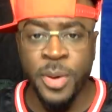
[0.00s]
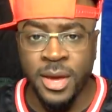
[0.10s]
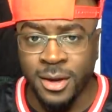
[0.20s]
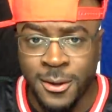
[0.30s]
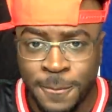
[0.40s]

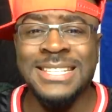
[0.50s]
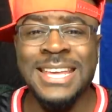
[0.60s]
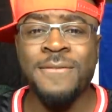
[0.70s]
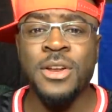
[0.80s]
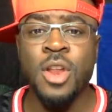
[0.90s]
pick,
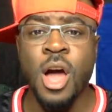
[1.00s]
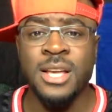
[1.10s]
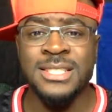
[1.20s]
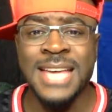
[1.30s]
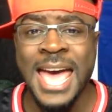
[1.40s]
Devin
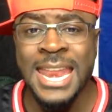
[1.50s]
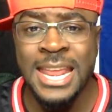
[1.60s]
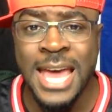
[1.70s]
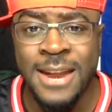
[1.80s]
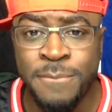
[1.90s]
Knox, tight
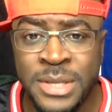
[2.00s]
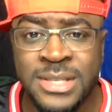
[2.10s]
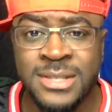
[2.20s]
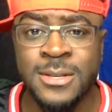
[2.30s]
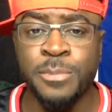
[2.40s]
end out of
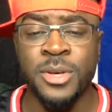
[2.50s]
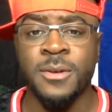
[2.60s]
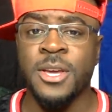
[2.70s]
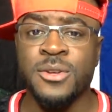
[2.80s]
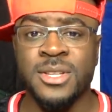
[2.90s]
Mississippi.
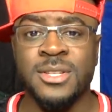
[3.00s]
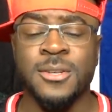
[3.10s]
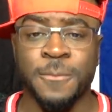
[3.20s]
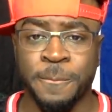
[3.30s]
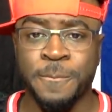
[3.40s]
Here's the
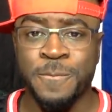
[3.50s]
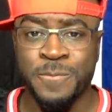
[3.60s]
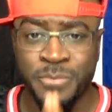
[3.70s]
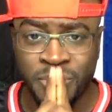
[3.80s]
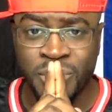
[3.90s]

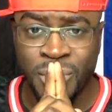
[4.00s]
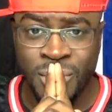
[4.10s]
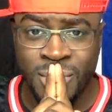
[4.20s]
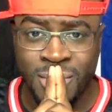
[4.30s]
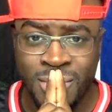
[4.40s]

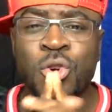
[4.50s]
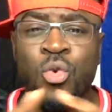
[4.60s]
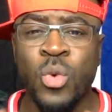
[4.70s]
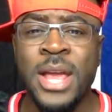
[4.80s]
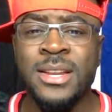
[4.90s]
deal.
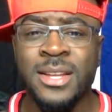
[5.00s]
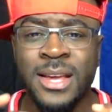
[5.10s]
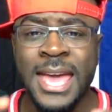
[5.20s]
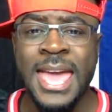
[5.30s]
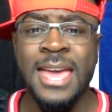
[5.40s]
Great
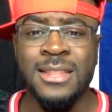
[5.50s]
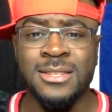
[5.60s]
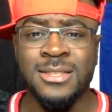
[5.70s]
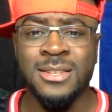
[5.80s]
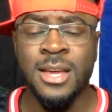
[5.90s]

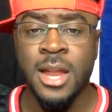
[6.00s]
hands.